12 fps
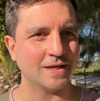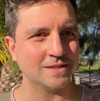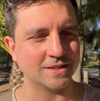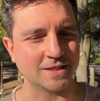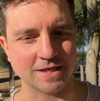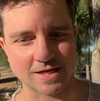
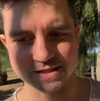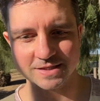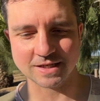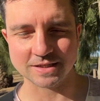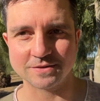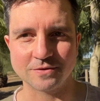today at
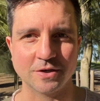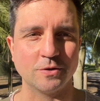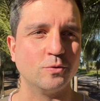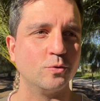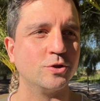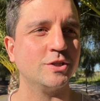satisfying
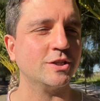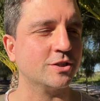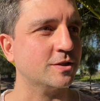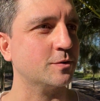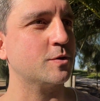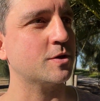all
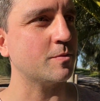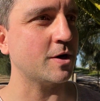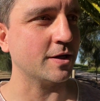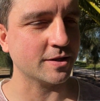conditions with the mic.